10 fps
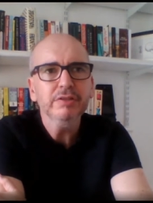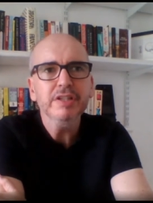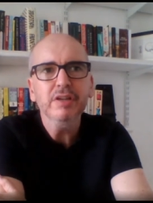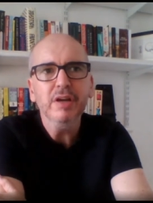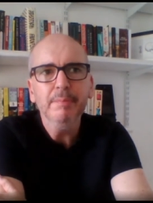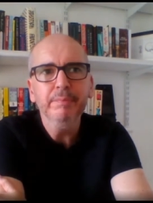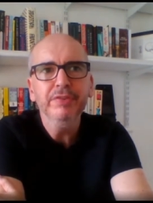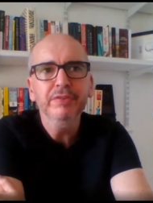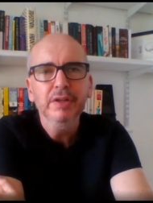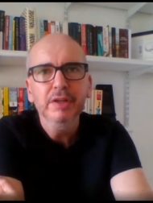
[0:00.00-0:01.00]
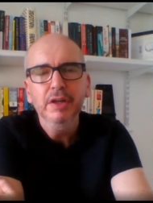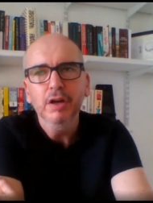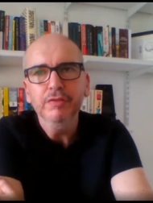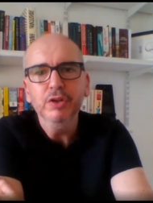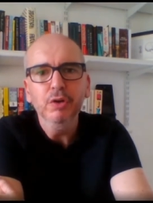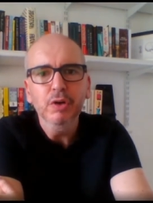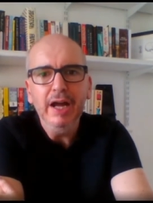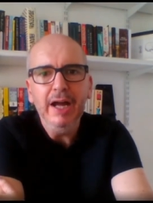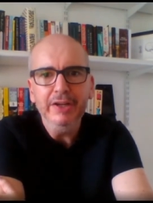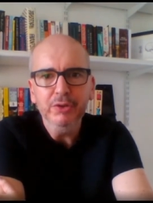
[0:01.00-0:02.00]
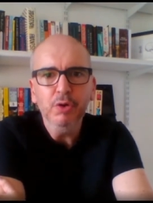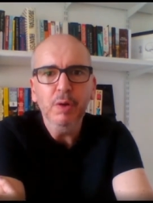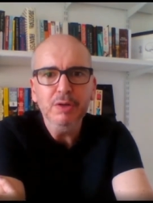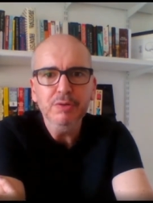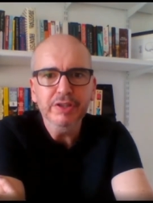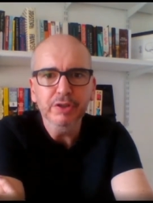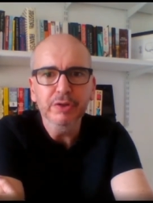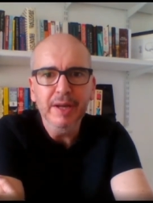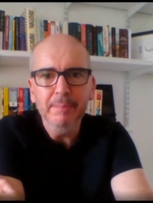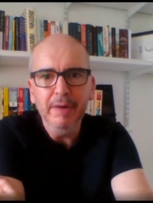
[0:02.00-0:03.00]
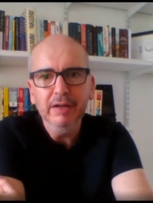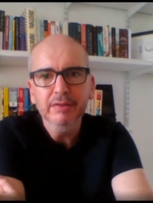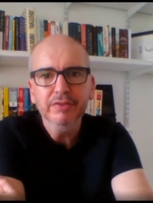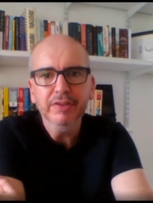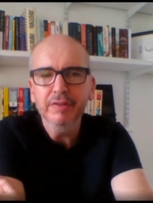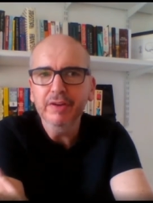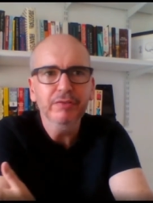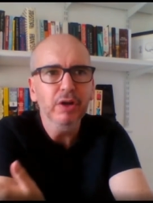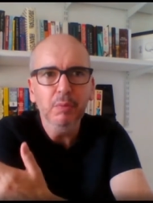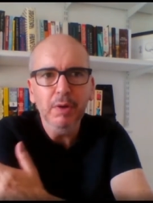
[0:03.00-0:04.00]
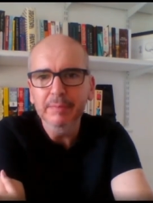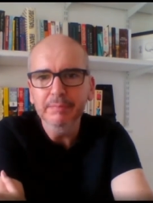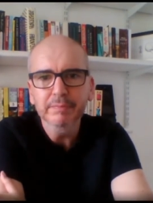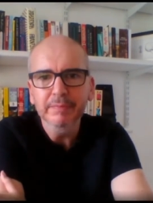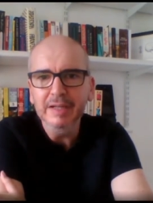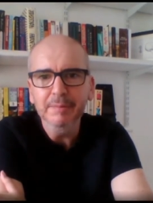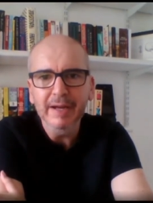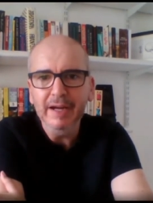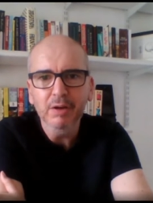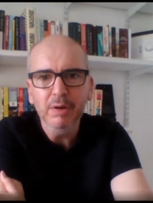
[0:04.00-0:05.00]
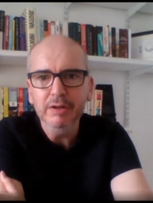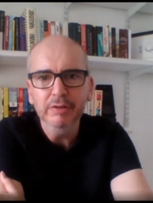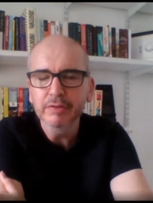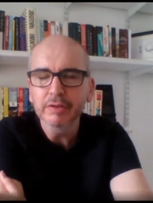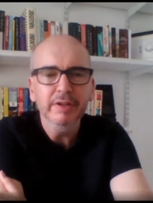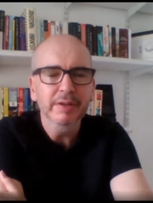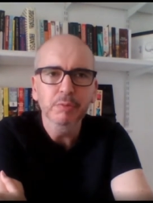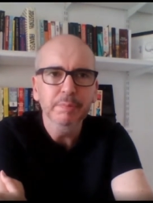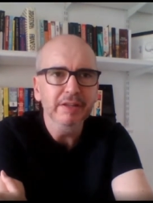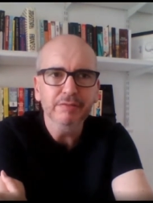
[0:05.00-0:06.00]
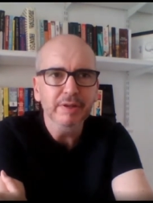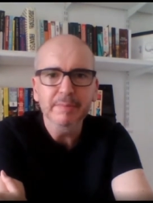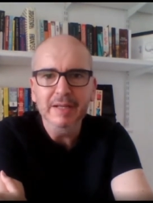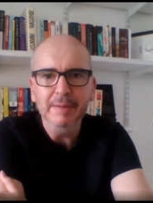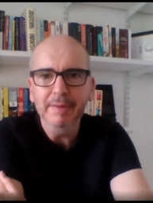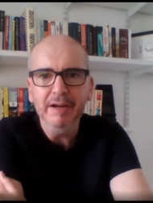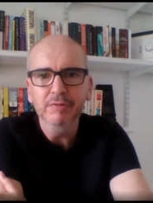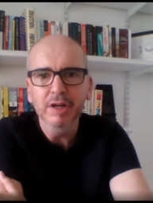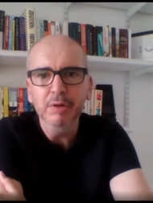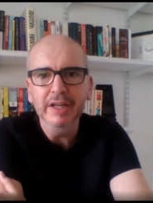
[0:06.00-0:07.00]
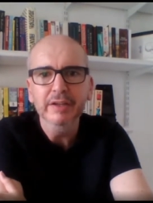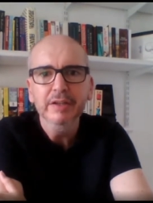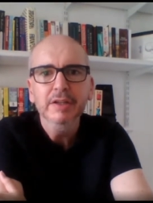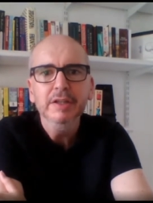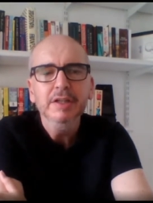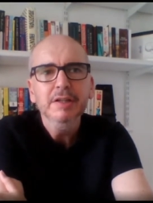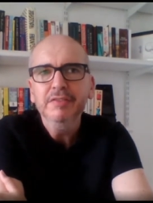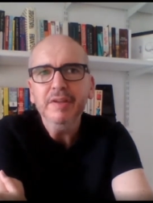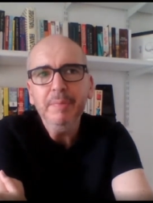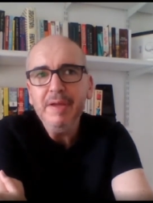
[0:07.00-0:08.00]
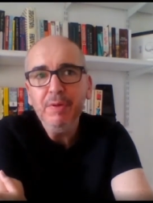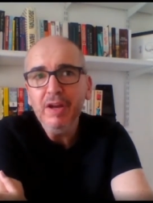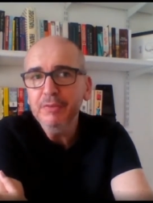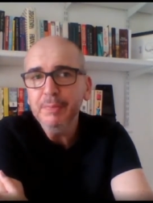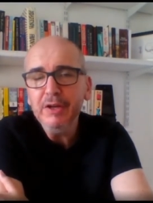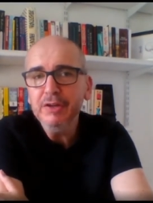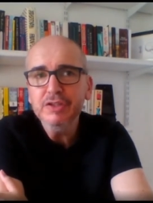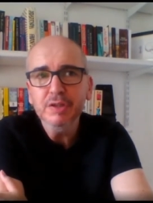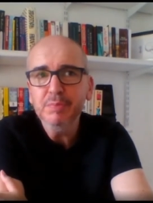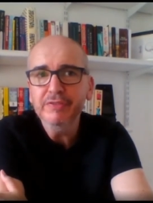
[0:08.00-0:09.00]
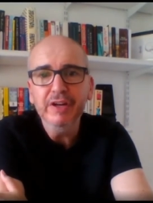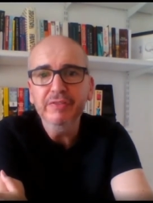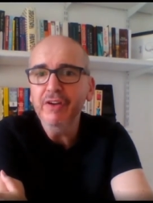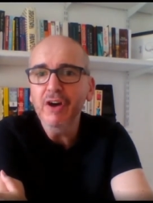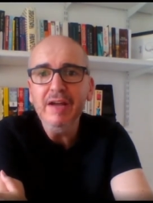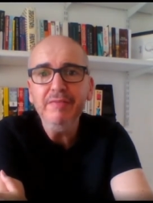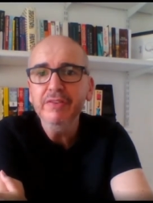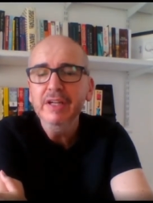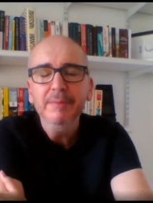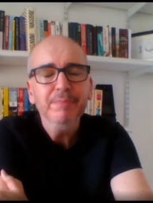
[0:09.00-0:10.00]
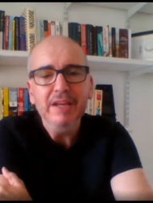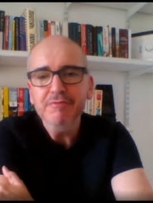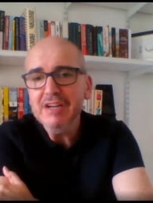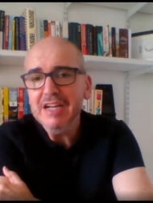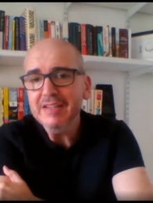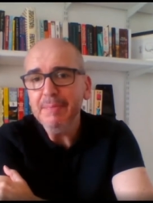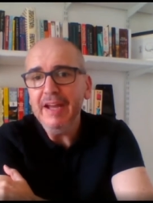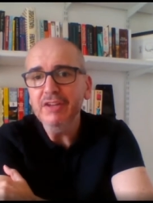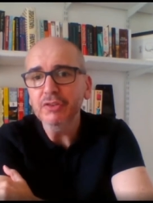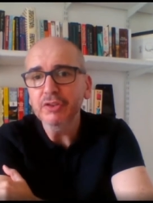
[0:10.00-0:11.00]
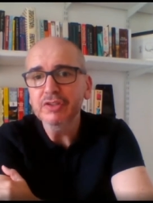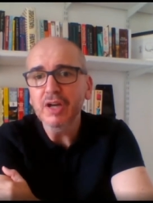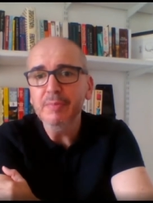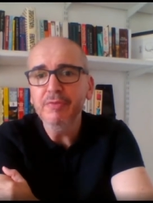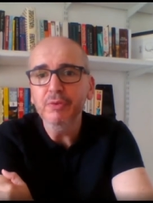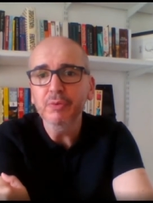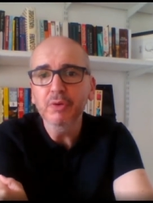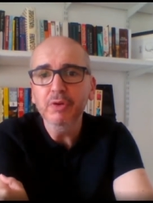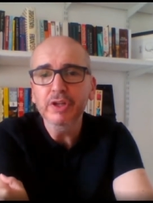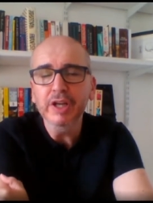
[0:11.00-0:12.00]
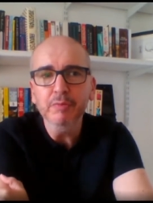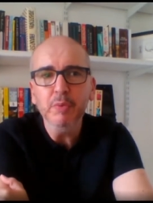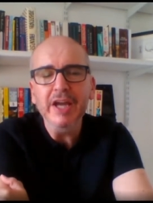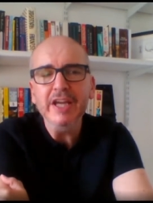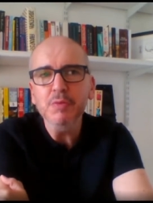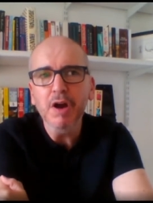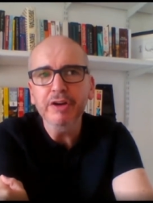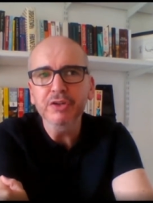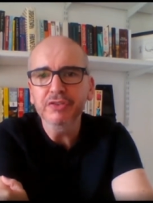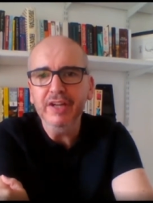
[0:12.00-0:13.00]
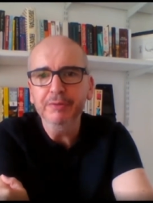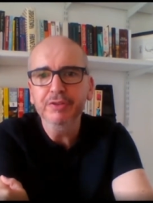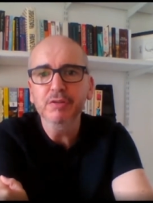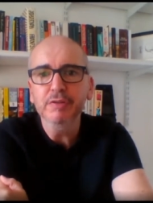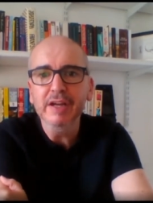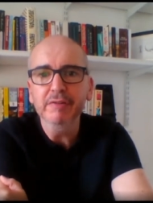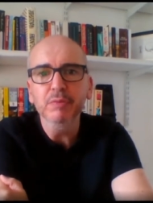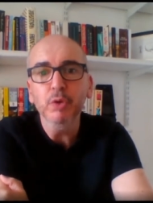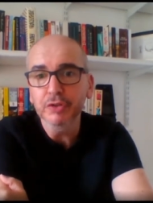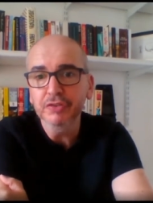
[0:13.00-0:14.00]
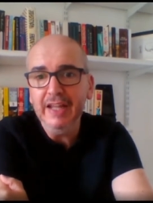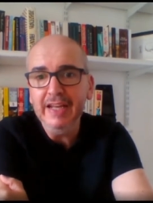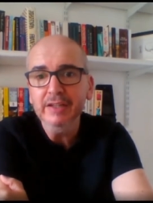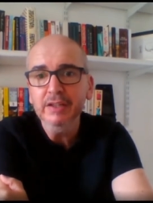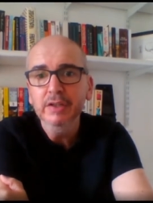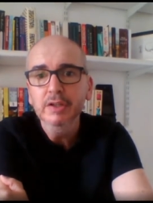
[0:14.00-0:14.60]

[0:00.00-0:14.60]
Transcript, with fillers: three times of your annual quota, your number. So if I've got a one million pound quota, I'm rolling. Some people I've spoken to prefer five. It really depends on the type of you know where you are in your sales career and what you're selling,